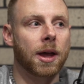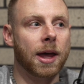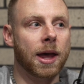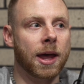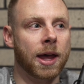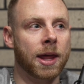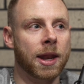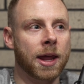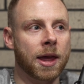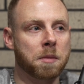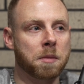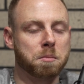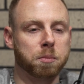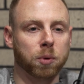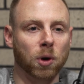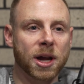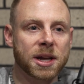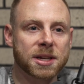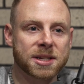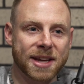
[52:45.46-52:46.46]
and it
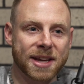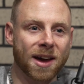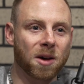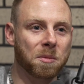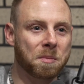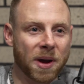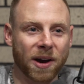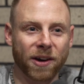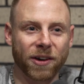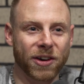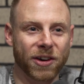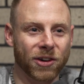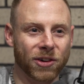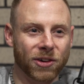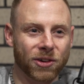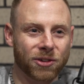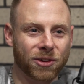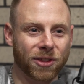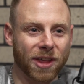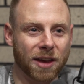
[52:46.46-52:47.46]
breaks down
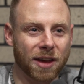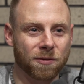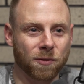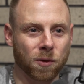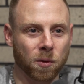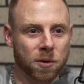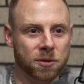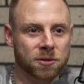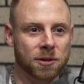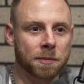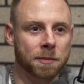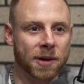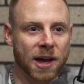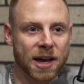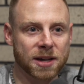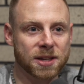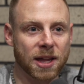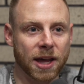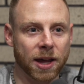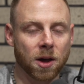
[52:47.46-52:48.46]
barriers. Like for some
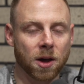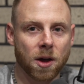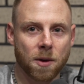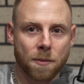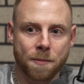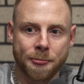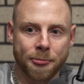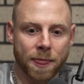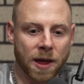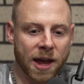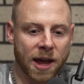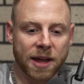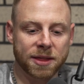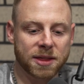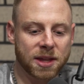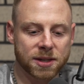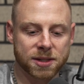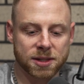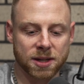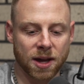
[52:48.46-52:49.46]
guys, like I had
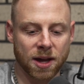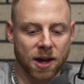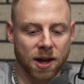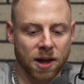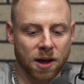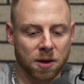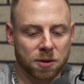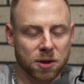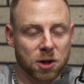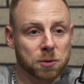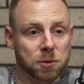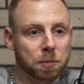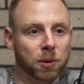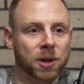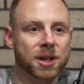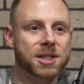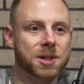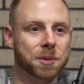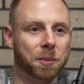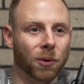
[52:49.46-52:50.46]
this
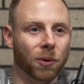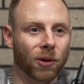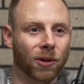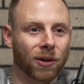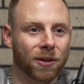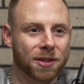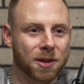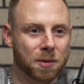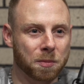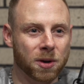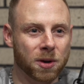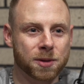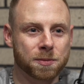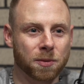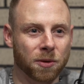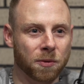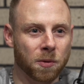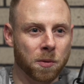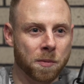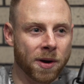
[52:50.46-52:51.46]
principal, the
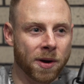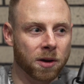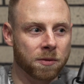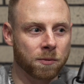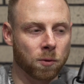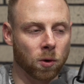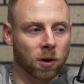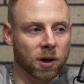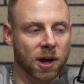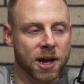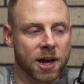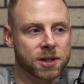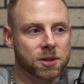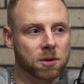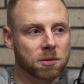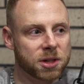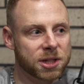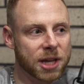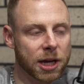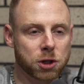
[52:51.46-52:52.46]
principal for American Fork High
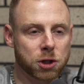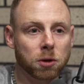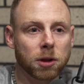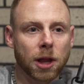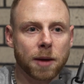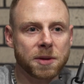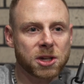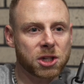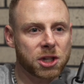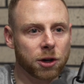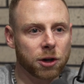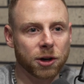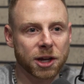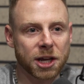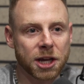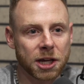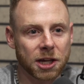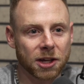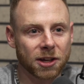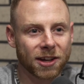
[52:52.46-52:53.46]
School. He's like, dude, let me see your
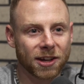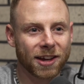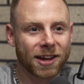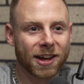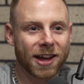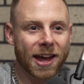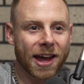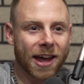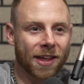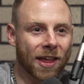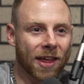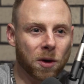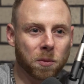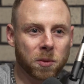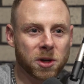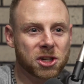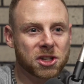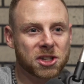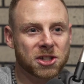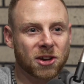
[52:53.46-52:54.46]
ink. And like,
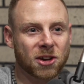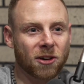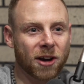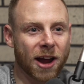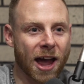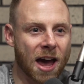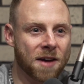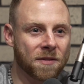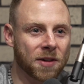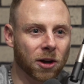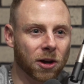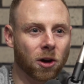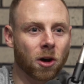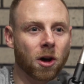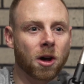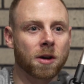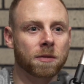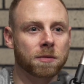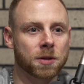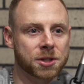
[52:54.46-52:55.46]
we just start having a
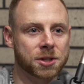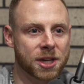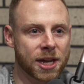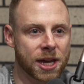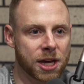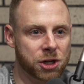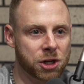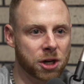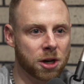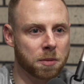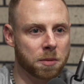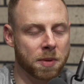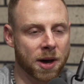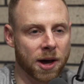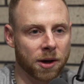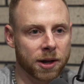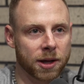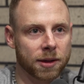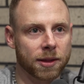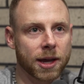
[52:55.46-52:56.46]
conversation
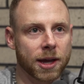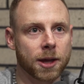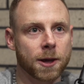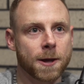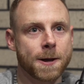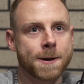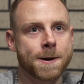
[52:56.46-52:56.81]
about it. Like,